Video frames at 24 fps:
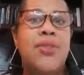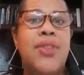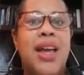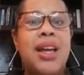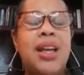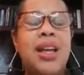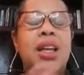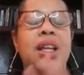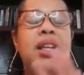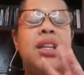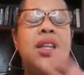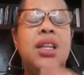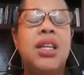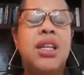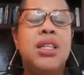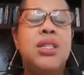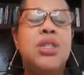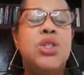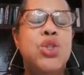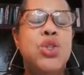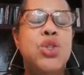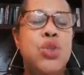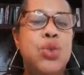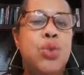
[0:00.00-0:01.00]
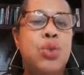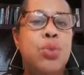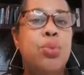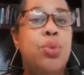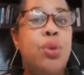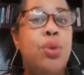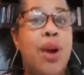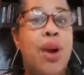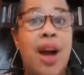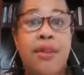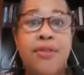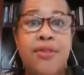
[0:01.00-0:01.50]
that could lead to
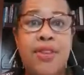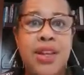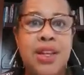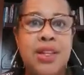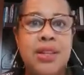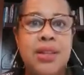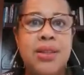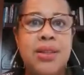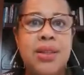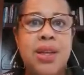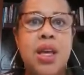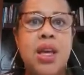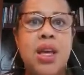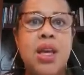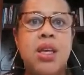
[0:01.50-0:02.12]
profits.